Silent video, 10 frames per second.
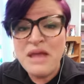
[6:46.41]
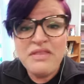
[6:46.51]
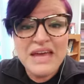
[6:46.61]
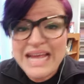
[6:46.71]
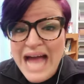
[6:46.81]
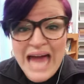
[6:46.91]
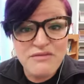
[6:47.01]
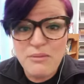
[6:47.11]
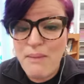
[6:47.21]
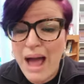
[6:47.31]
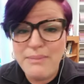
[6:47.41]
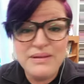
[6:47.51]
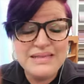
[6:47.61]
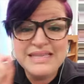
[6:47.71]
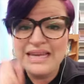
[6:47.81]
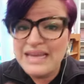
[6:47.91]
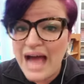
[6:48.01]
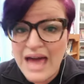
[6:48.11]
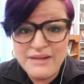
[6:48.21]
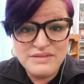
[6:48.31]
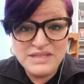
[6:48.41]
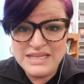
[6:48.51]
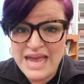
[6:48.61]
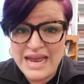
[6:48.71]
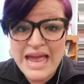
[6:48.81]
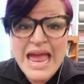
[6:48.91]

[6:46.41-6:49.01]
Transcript: the God of the Bible is the God of today.